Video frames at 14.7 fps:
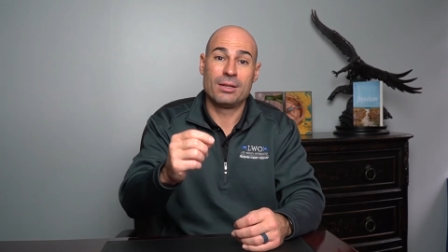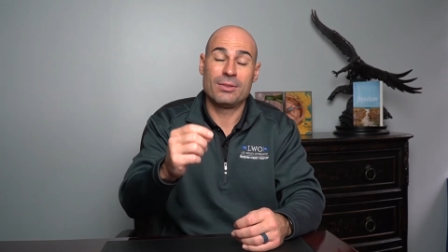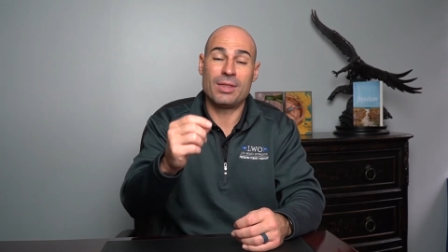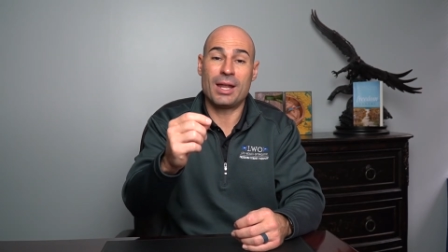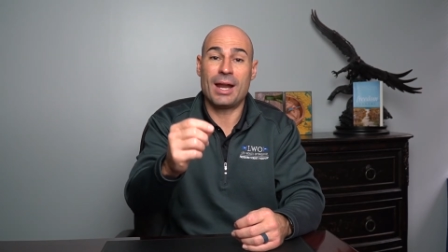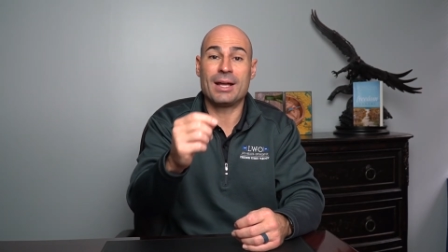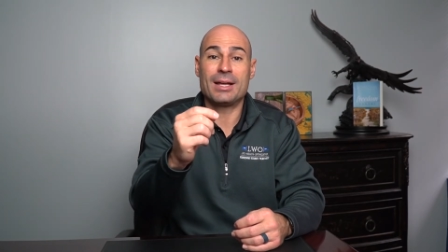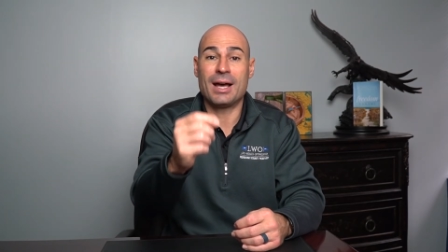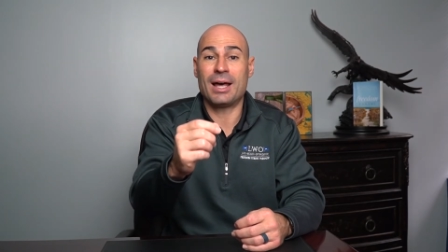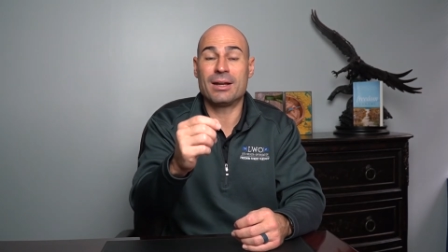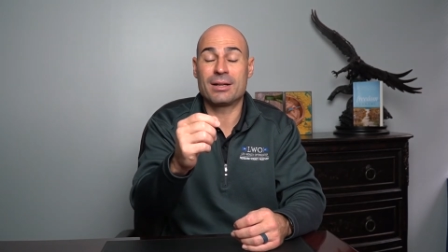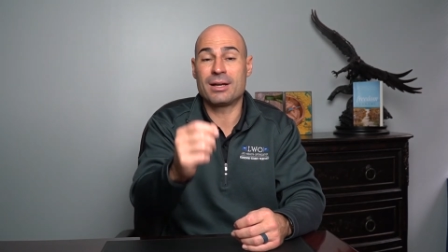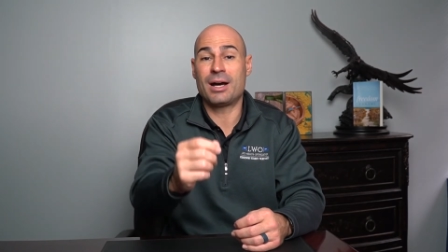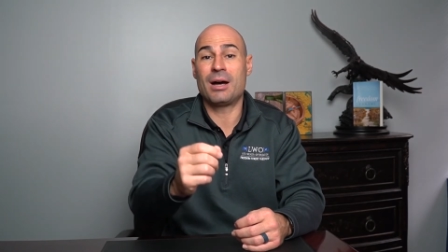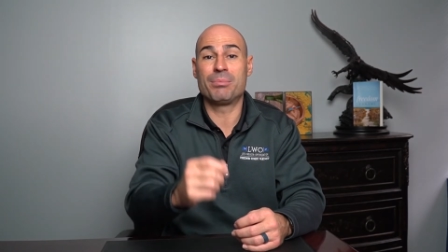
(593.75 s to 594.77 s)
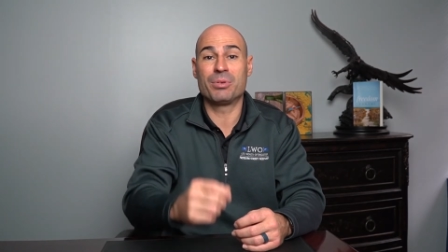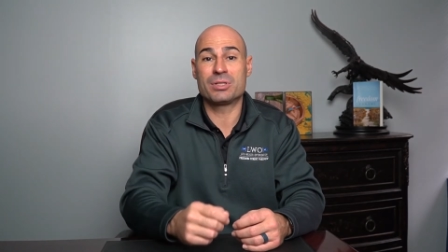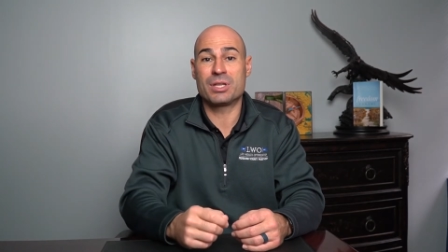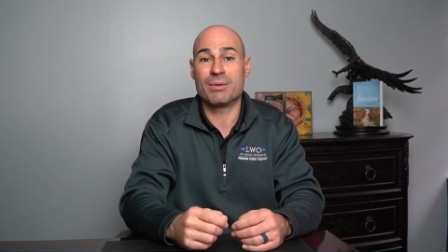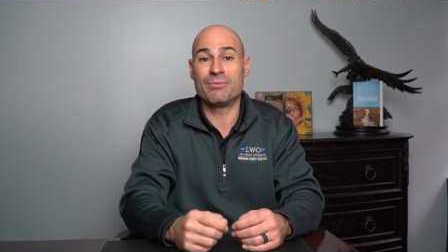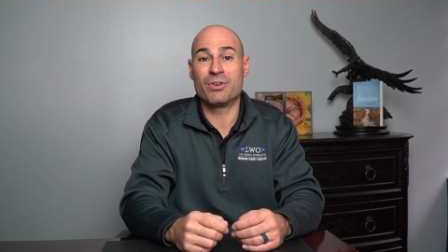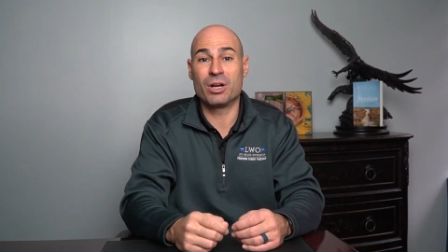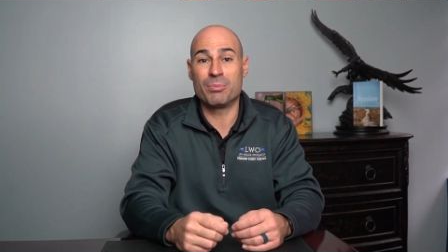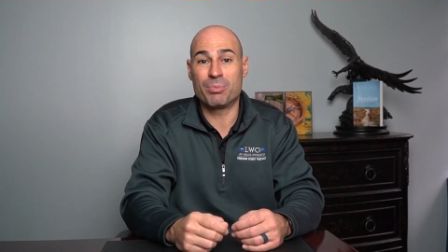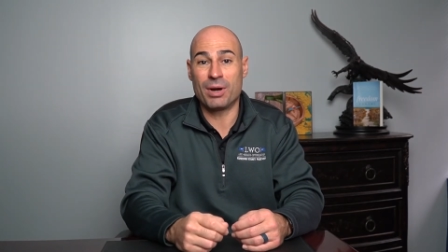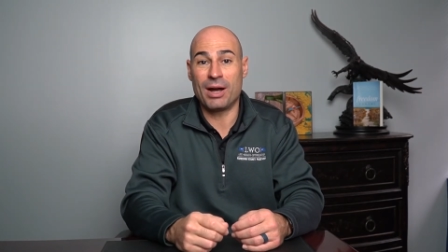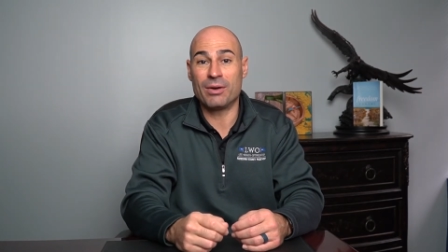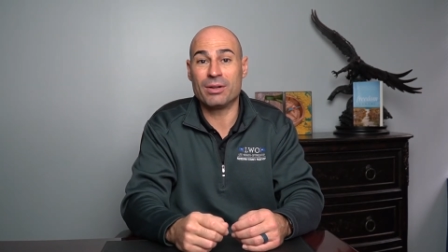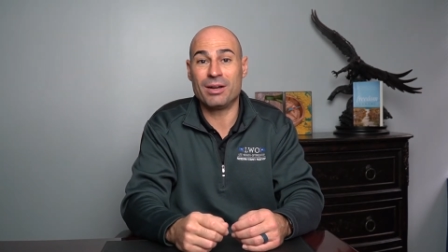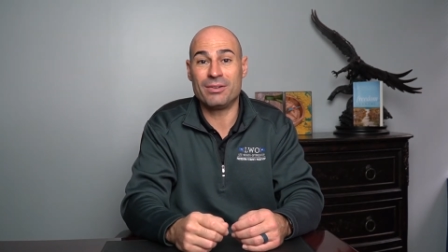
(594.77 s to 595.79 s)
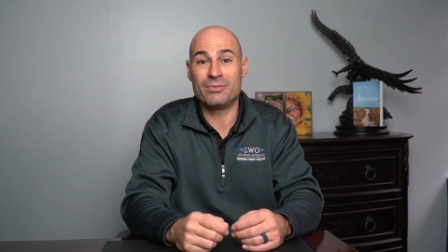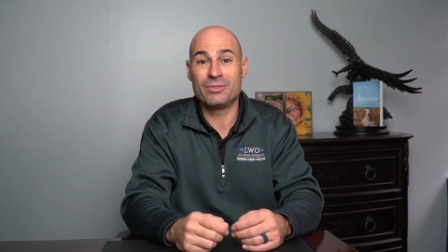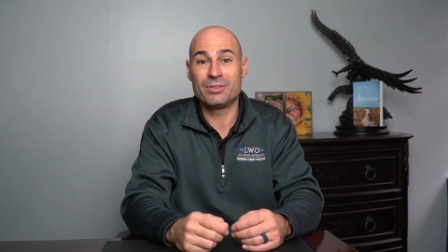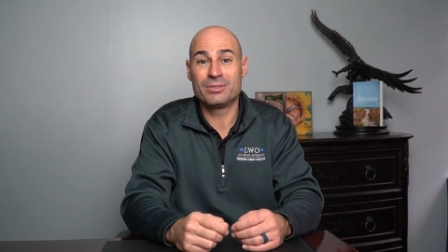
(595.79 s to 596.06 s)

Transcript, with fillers: that I got accomplished that I'm very proud of.